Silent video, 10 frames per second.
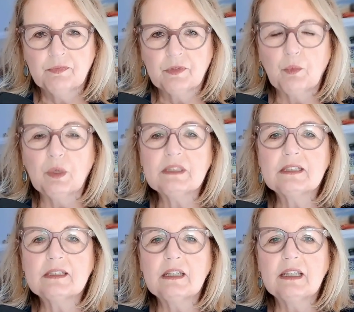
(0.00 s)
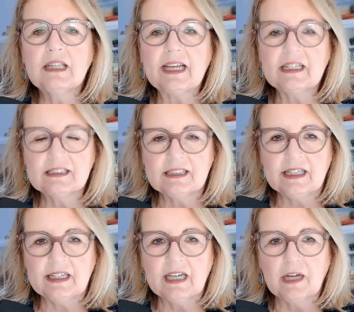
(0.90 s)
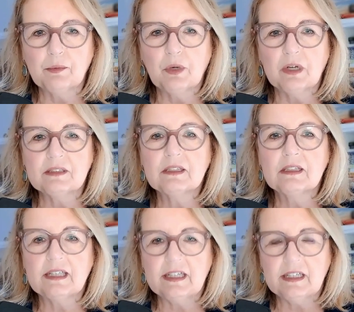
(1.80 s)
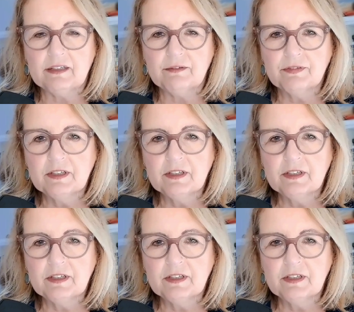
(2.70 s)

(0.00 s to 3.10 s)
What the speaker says: What's the legacy I want to leave?